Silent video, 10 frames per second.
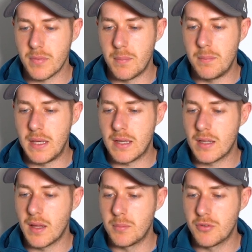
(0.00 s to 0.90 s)
me
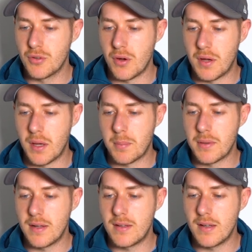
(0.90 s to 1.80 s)
clubs growing up,
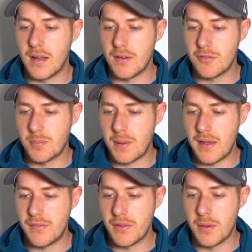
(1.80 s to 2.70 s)
and I didn't have to
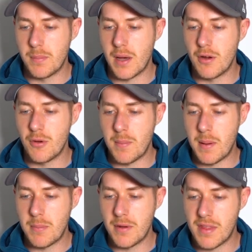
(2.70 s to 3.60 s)
pay for them, but I
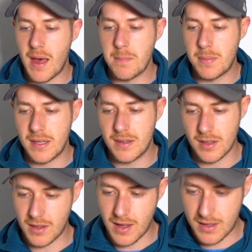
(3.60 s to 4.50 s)
remember that being
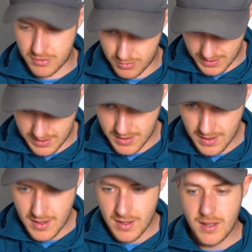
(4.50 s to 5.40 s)
the last one.
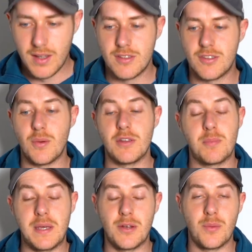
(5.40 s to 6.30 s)
So it's
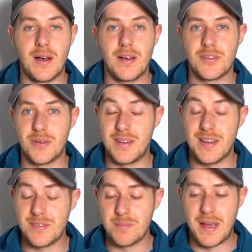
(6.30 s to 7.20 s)
been a while. So he
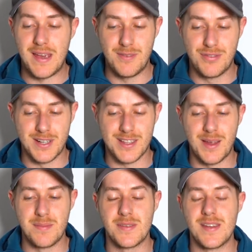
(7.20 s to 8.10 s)
hasn't paid for
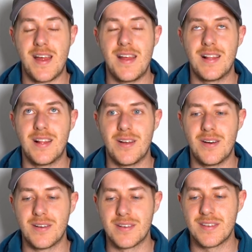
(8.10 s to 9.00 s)
clubs in a
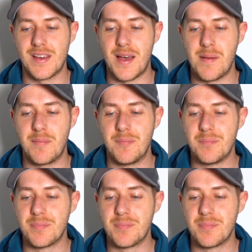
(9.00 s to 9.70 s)
long time.